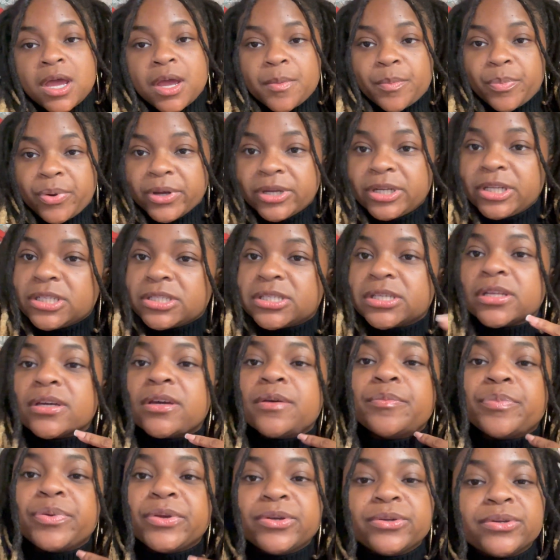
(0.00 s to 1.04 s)
printed to the
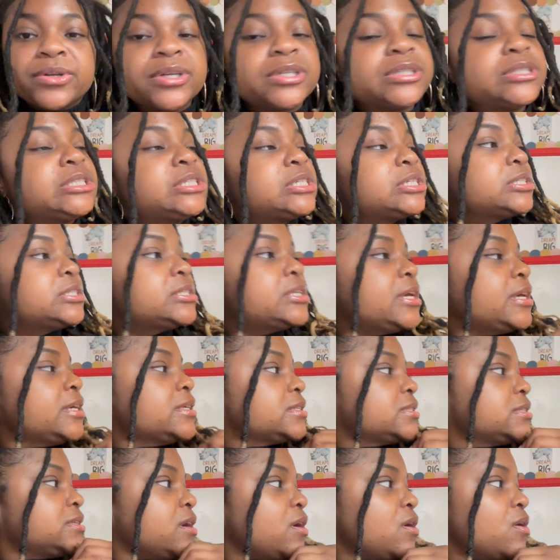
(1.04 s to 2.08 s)
computer just yet.
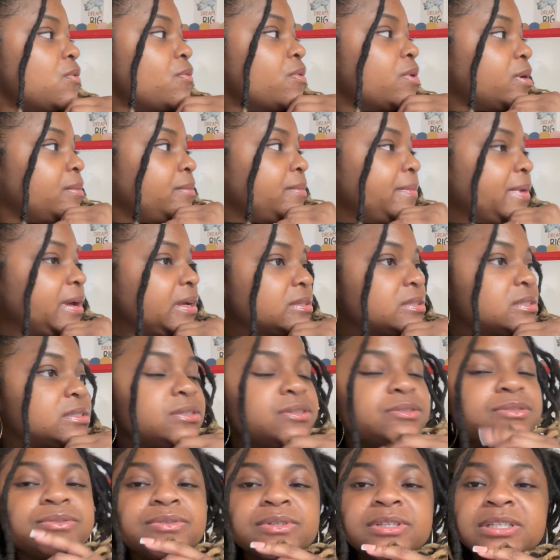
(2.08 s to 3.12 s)
So what I'm about to
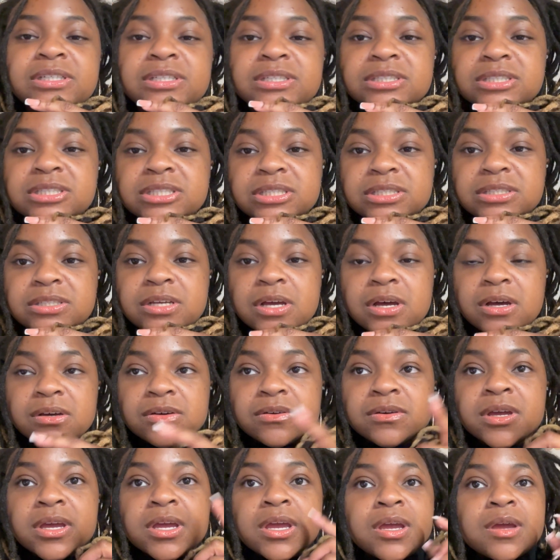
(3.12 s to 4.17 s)
do is just
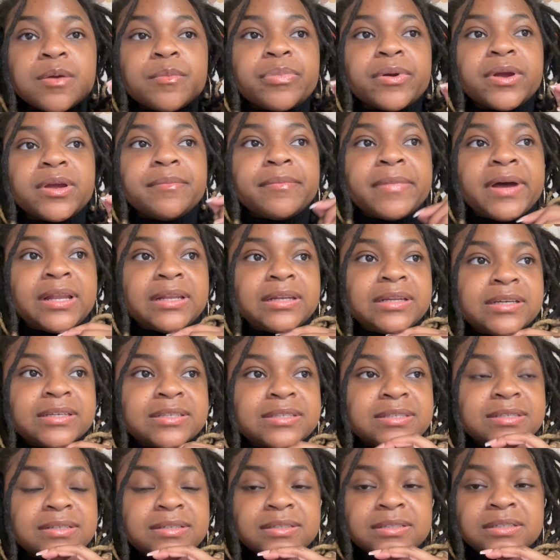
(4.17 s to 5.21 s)
go print my
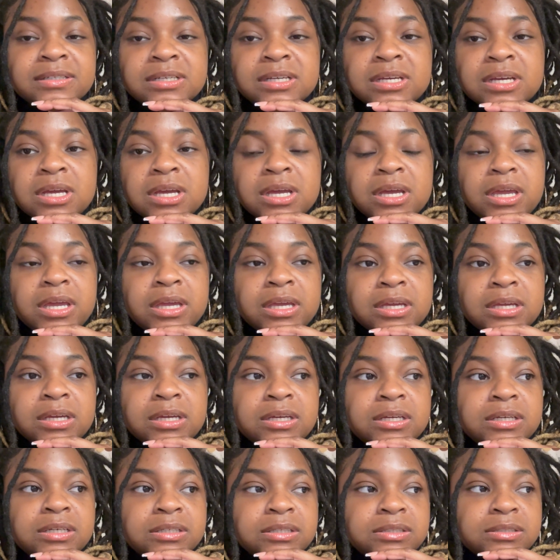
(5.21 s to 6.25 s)
lesson
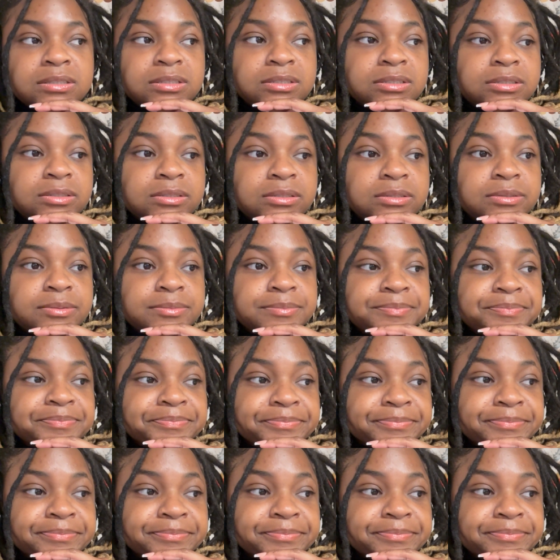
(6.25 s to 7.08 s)
and